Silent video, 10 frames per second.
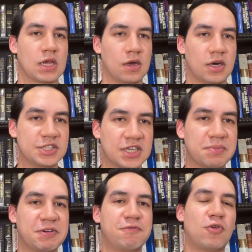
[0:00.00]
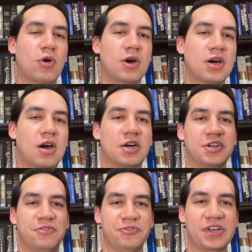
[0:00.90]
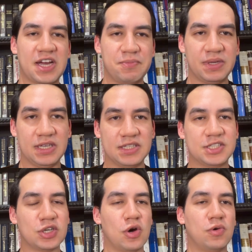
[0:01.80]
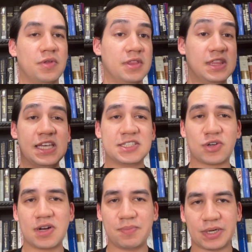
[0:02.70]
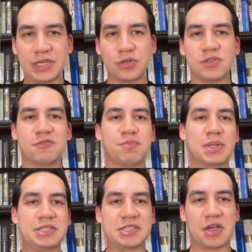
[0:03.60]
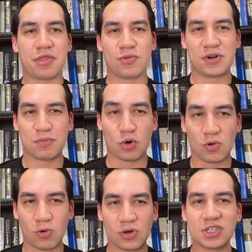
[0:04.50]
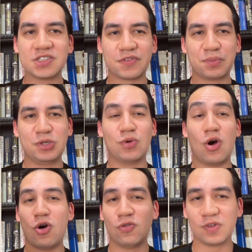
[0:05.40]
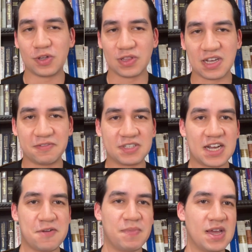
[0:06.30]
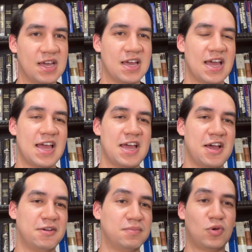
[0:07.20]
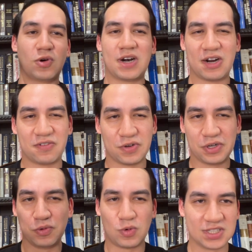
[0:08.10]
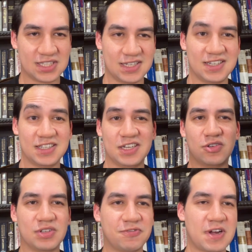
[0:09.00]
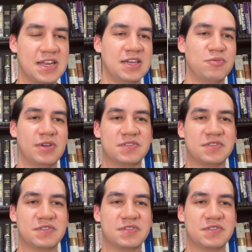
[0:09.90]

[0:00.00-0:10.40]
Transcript: All right, segment 4 are your VIPs. So these are anybody who have placed 3 or more orders from you over their lifetime, or however you want to, define it. We have